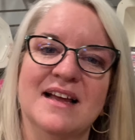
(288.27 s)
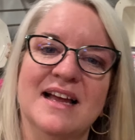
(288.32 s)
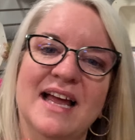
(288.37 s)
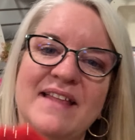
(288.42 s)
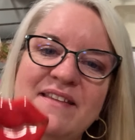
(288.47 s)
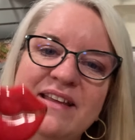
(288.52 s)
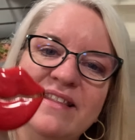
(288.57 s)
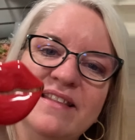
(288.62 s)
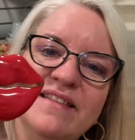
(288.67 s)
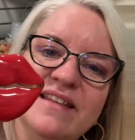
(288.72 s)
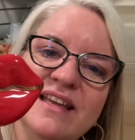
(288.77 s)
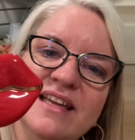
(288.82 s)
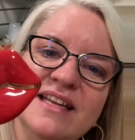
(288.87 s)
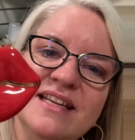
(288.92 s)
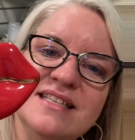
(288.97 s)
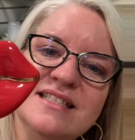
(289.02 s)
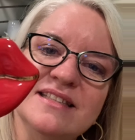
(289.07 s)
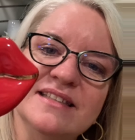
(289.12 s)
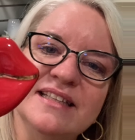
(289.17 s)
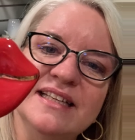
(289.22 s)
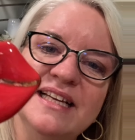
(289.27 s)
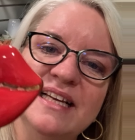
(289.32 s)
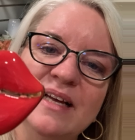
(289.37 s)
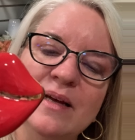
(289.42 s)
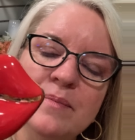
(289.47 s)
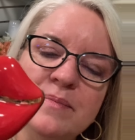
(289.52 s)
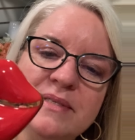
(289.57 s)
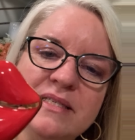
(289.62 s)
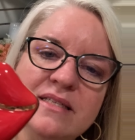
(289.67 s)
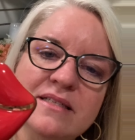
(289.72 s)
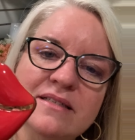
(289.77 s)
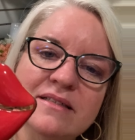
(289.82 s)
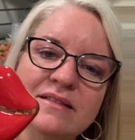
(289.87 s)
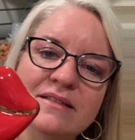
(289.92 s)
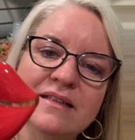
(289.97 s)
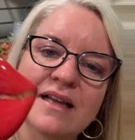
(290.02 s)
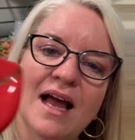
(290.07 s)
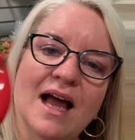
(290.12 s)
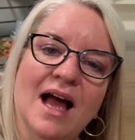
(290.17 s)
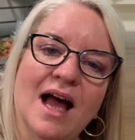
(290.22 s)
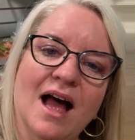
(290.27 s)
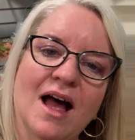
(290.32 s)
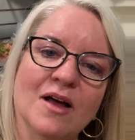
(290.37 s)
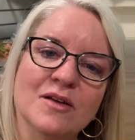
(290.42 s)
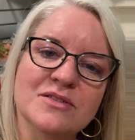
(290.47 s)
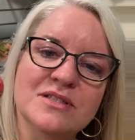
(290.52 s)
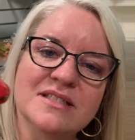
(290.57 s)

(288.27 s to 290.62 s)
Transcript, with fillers: And then these lips, how